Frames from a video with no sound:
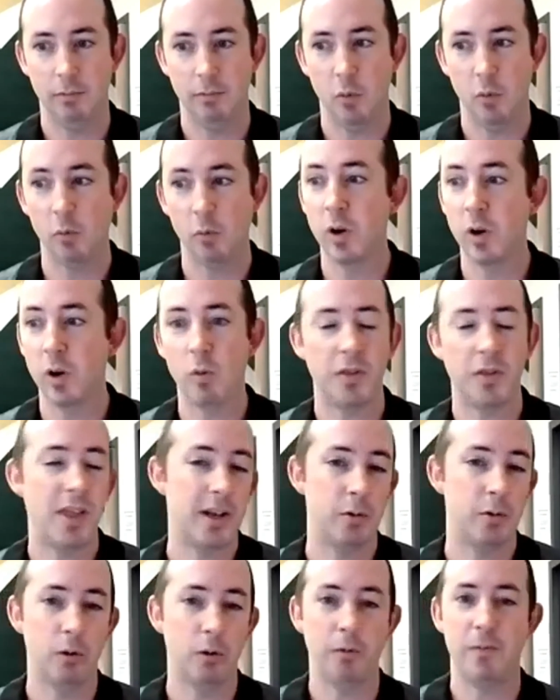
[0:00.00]
we don't want
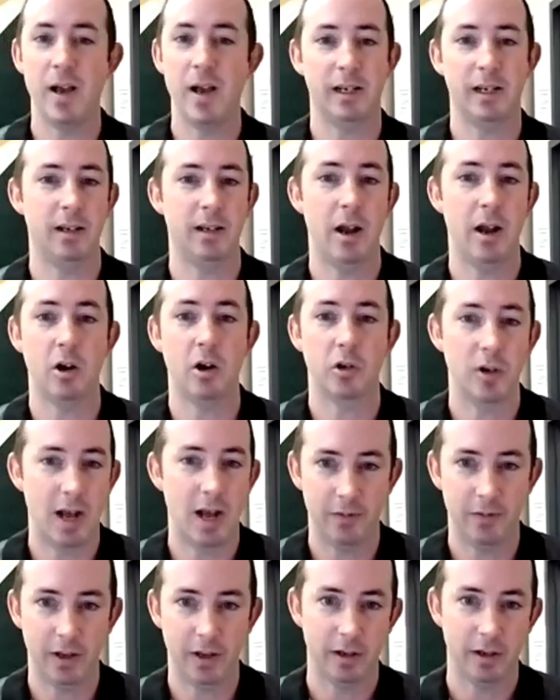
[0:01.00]
that to affect air
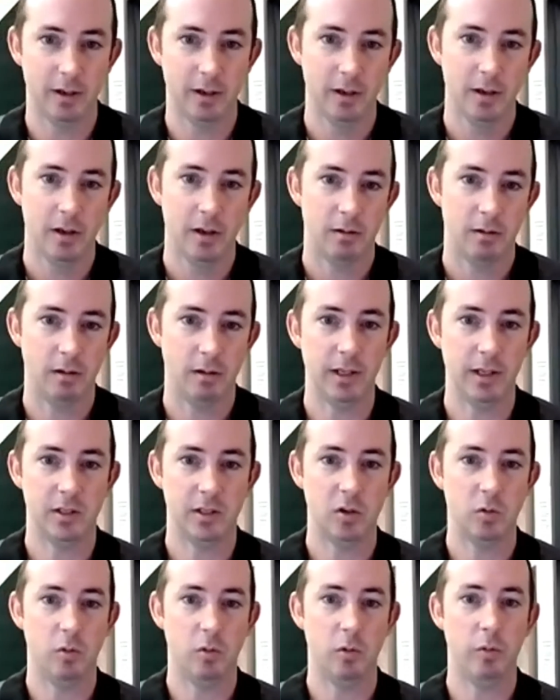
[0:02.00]
traffic, right?
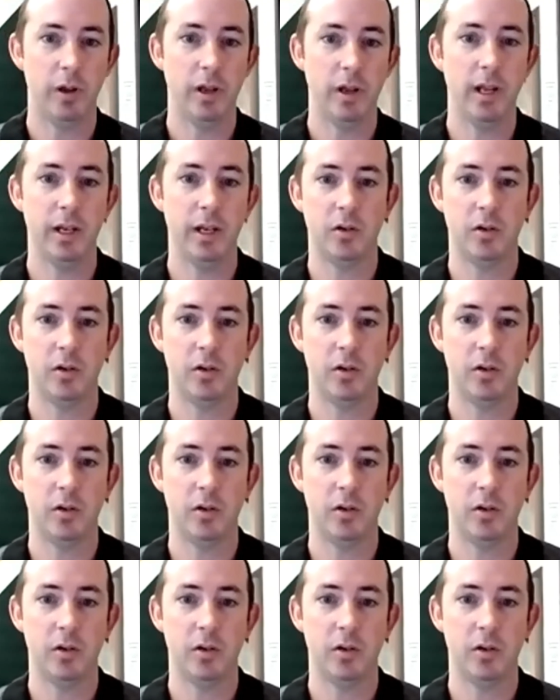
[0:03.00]
So we need